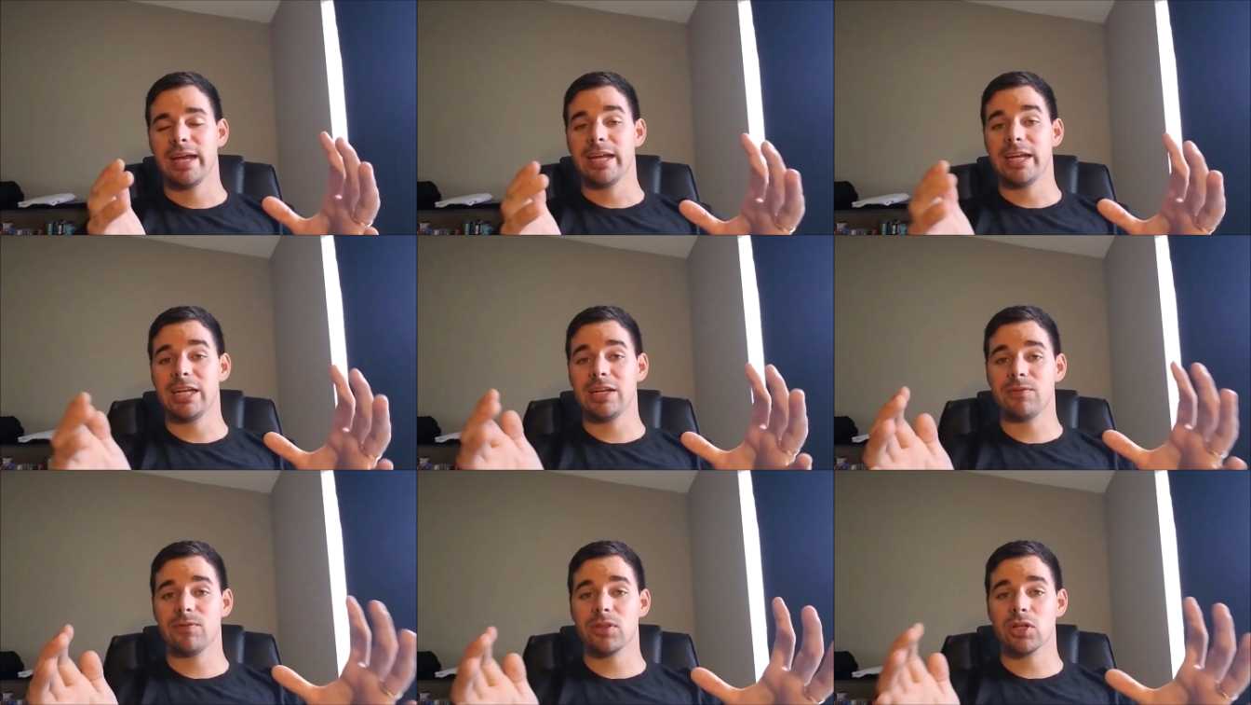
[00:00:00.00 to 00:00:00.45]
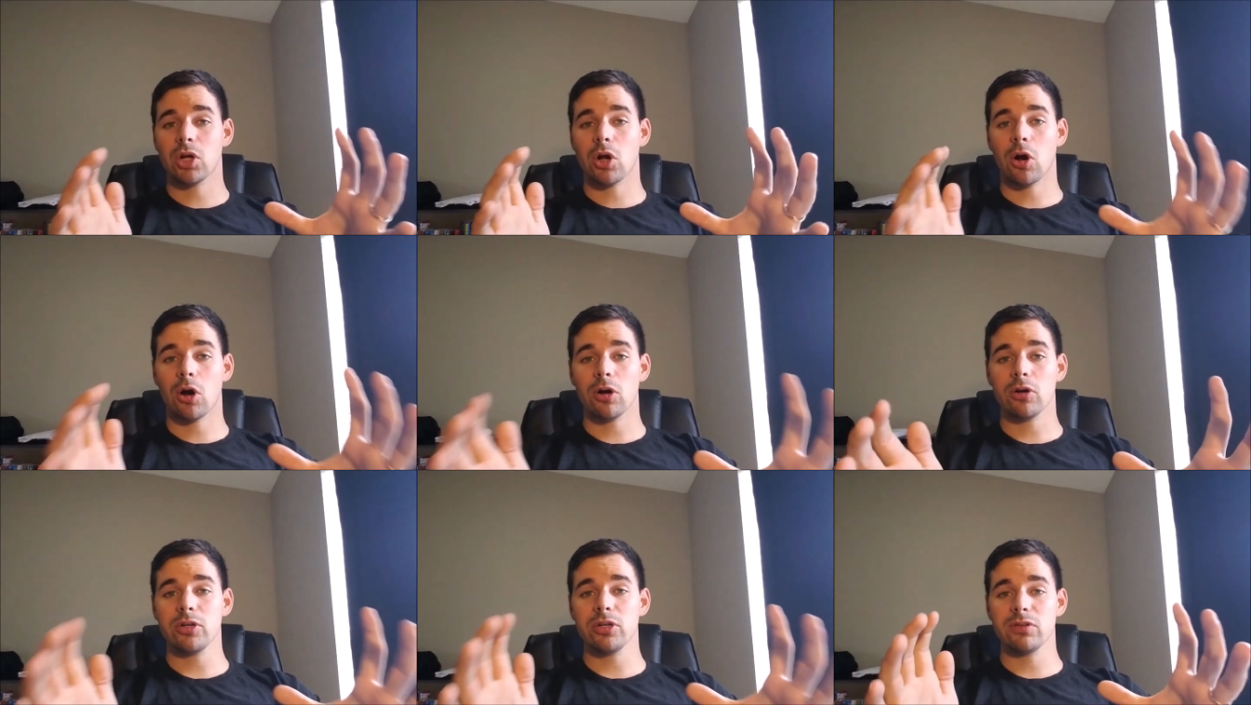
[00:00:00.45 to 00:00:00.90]
if the
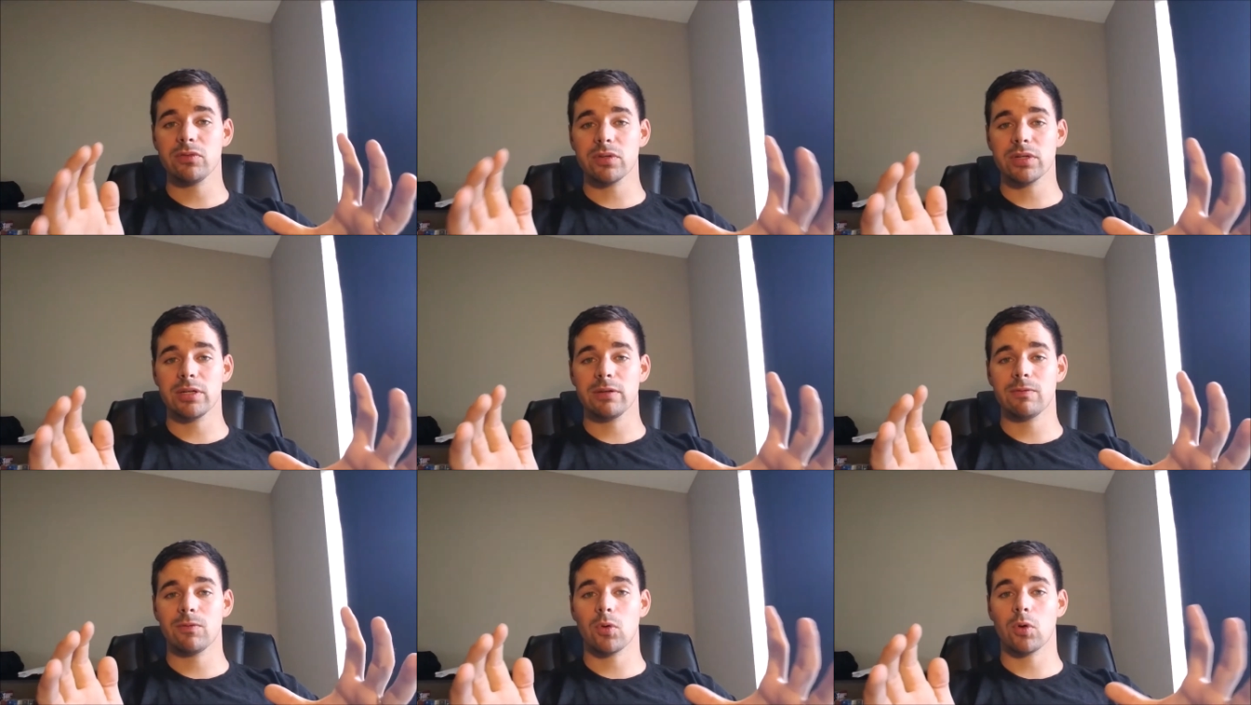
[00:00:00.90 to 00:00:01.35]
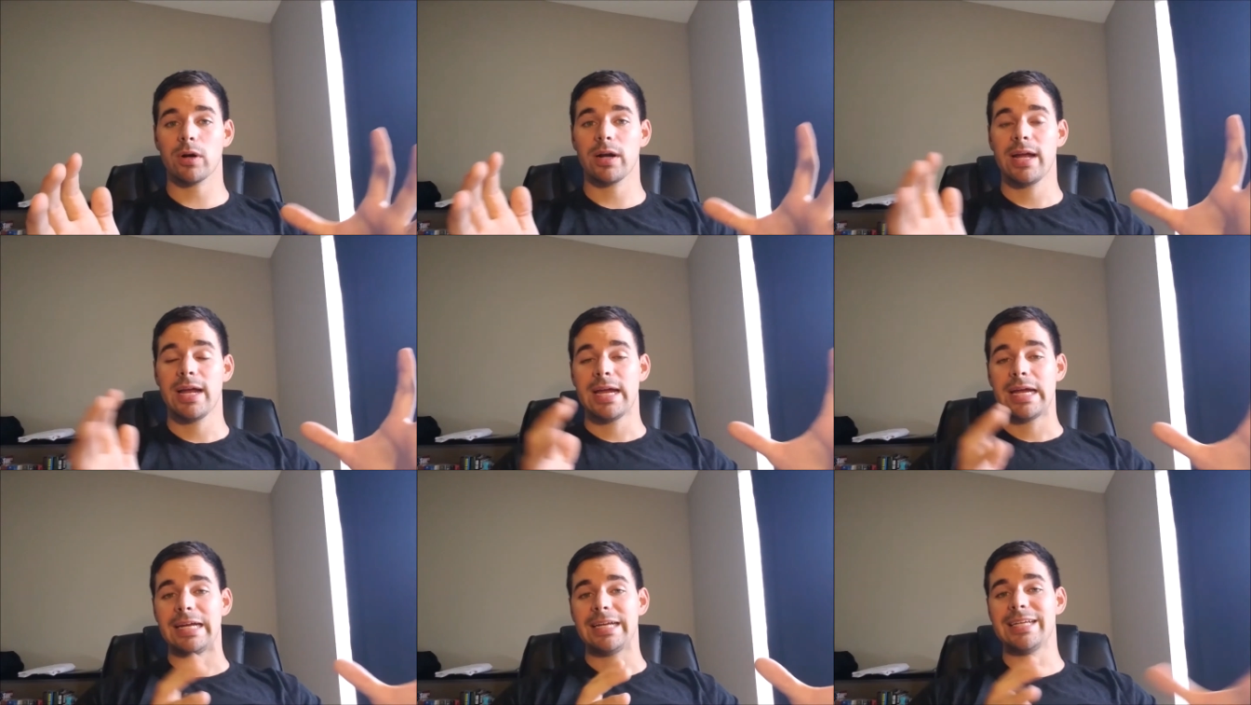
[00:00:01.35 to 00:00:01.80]
car you're looking for
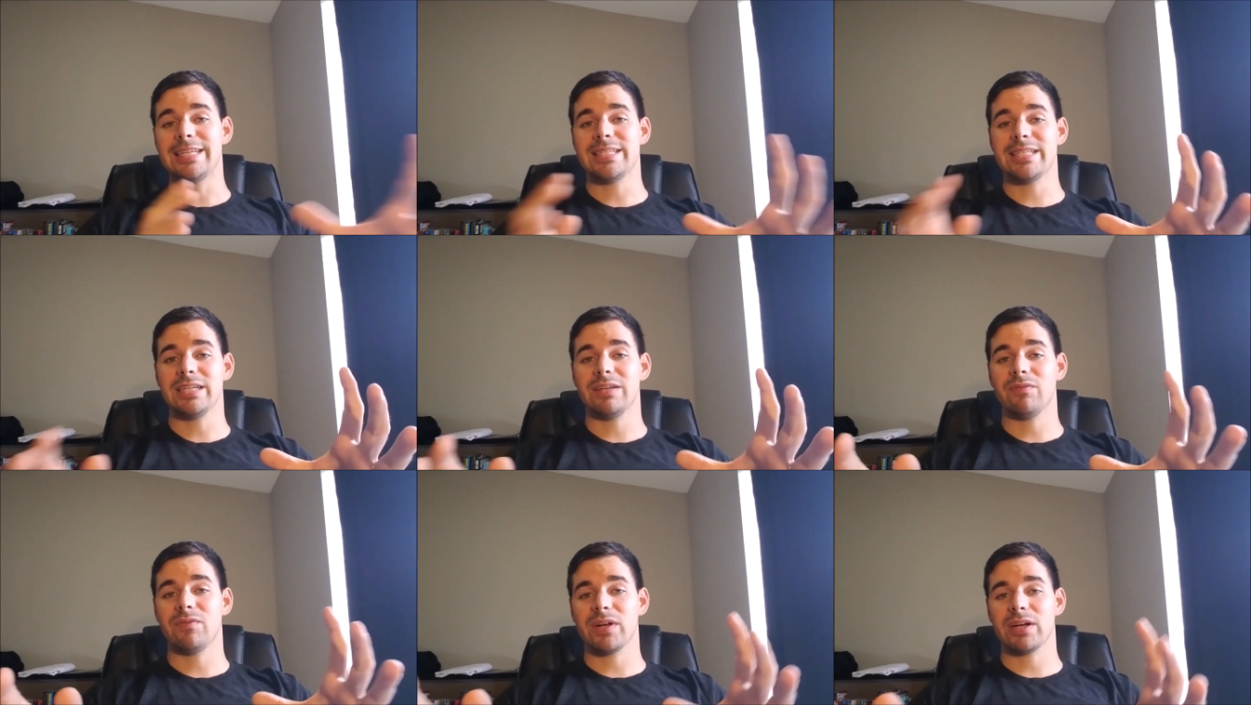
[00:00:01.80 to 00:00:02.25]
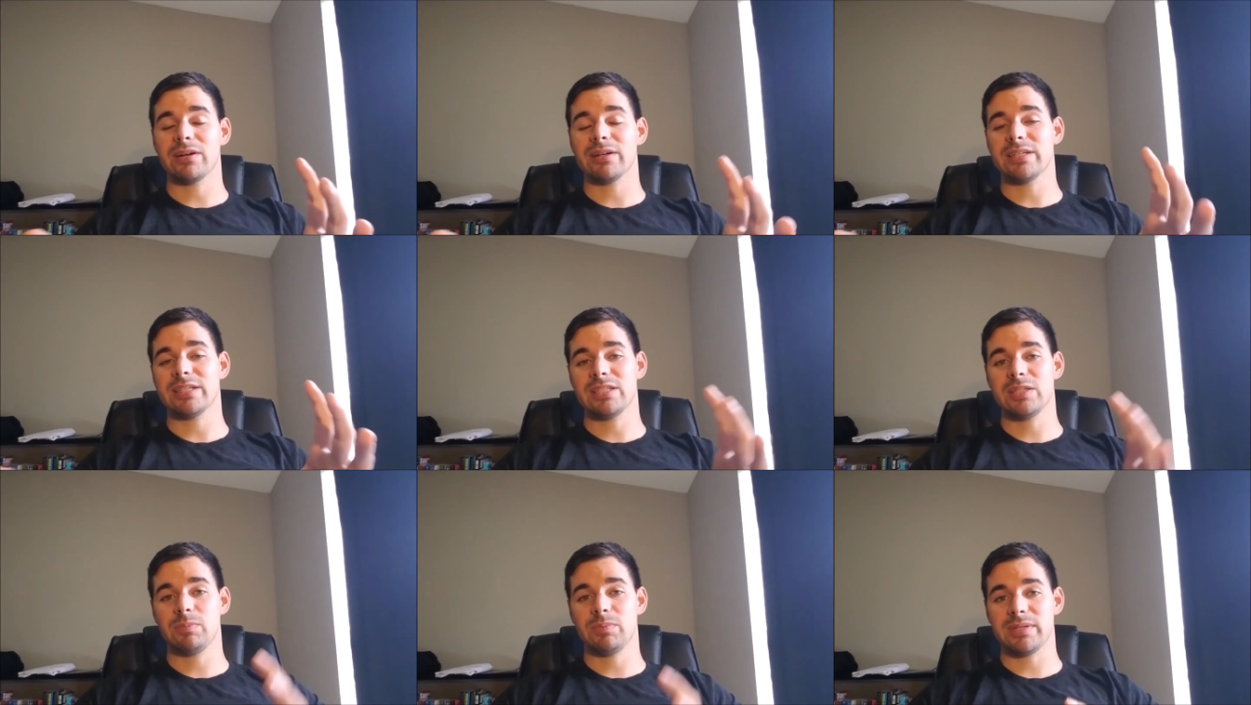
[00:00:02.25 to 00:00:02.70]
isn't very
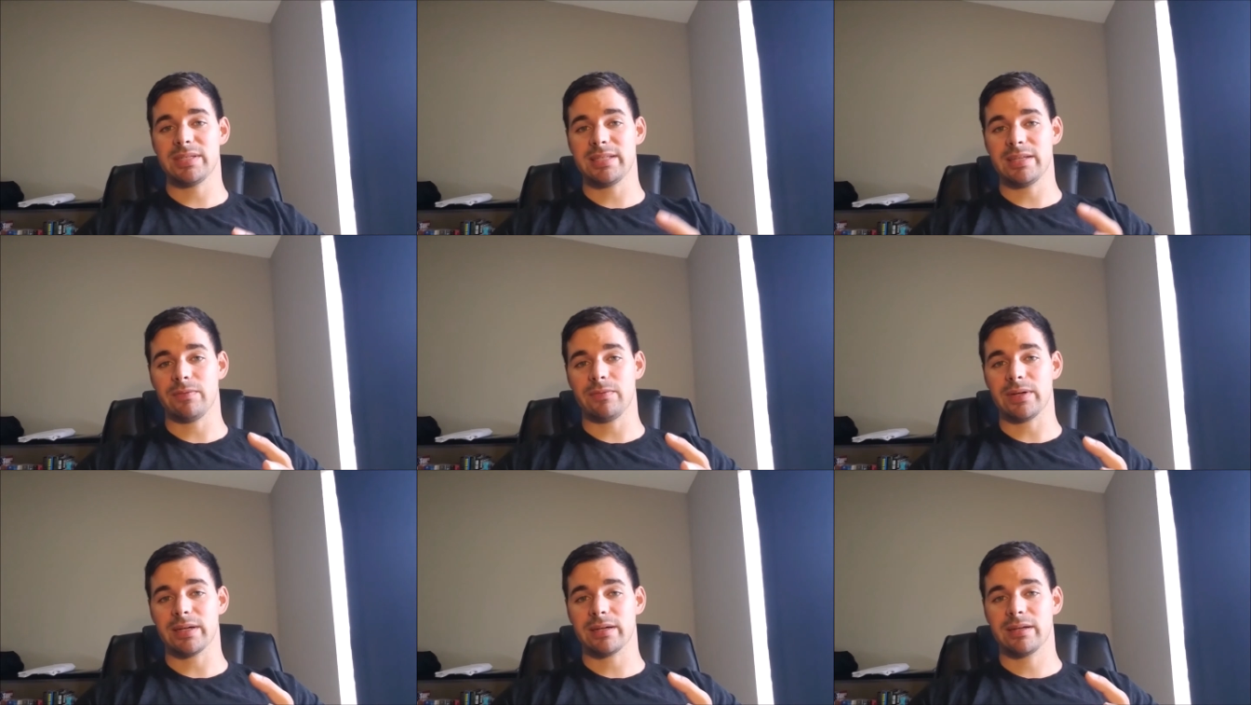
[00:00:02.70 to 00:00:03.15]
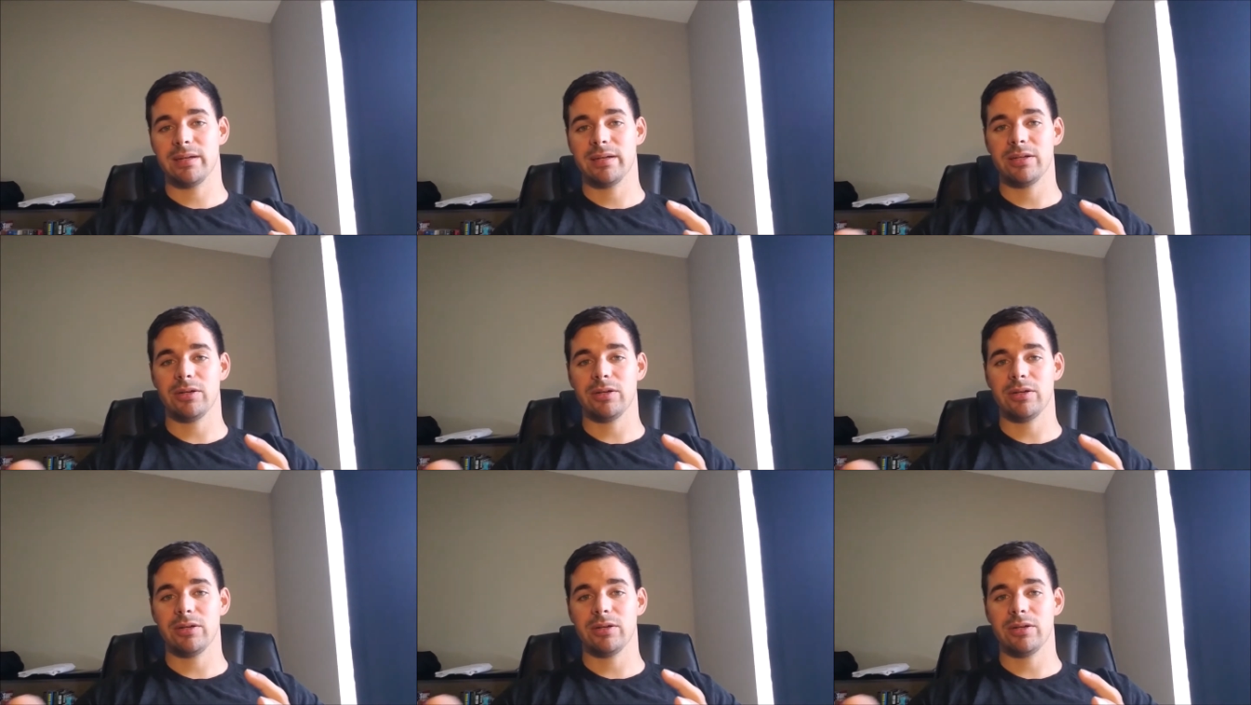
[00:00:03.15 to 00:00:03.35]
specific.